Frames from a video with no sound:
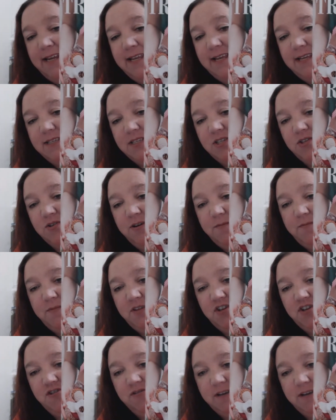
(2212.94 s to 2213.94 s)
Annie's Trim
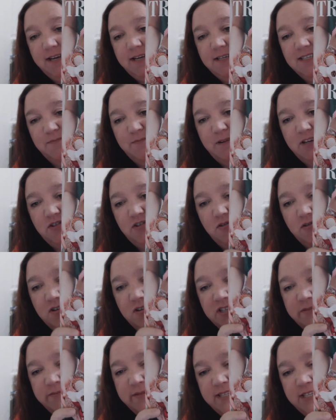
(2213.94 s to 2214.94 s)
the Tree special
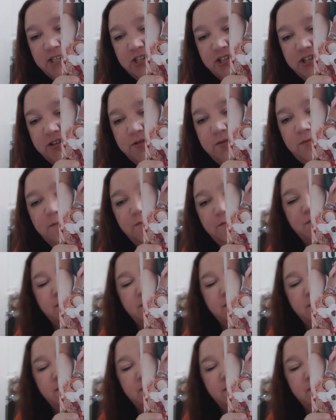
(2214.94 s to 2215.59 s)
Christmas issue.